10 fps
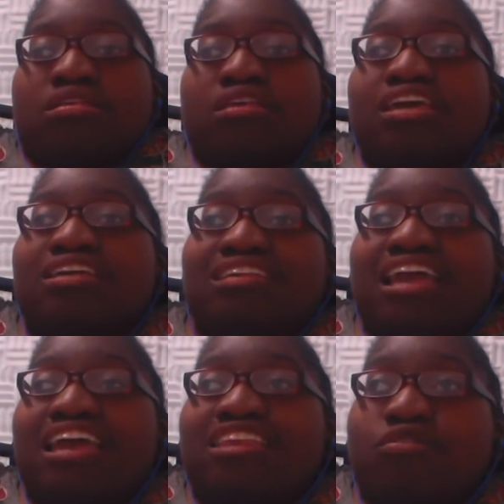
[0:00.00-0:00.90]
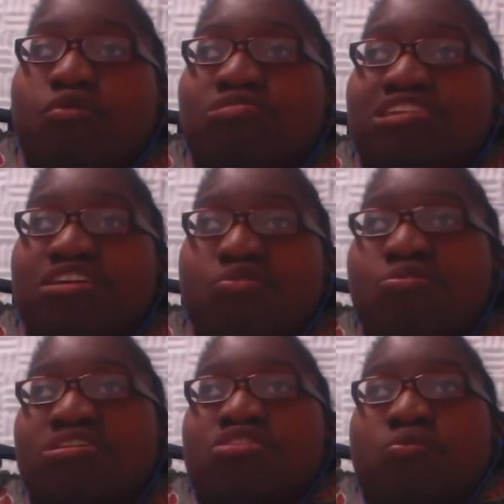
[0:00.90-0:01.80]
things at the hotel
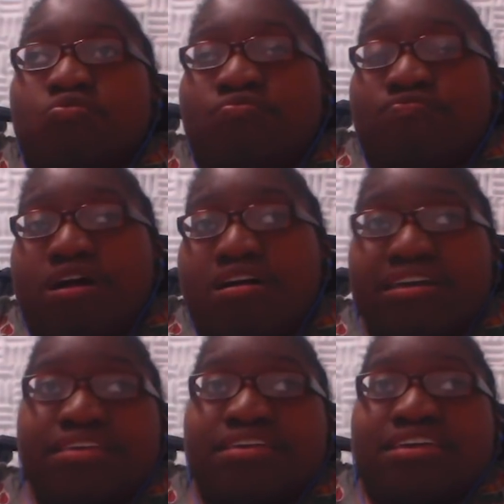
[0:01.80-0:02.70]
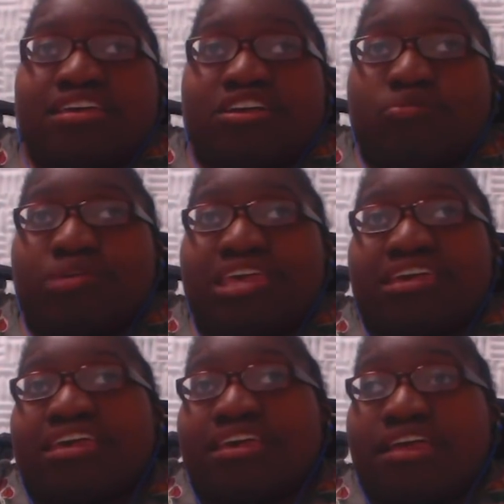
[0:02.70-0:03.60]
were fine in the
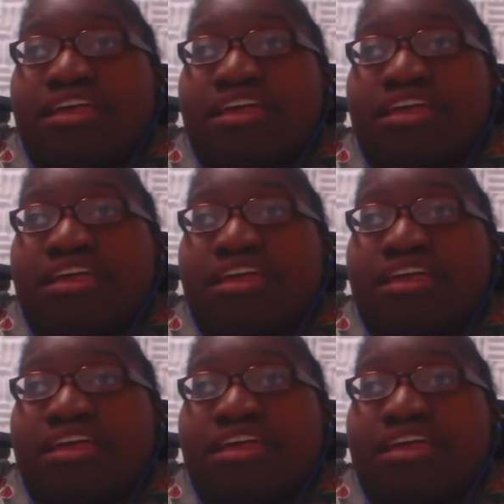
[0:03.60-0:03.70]
beginning.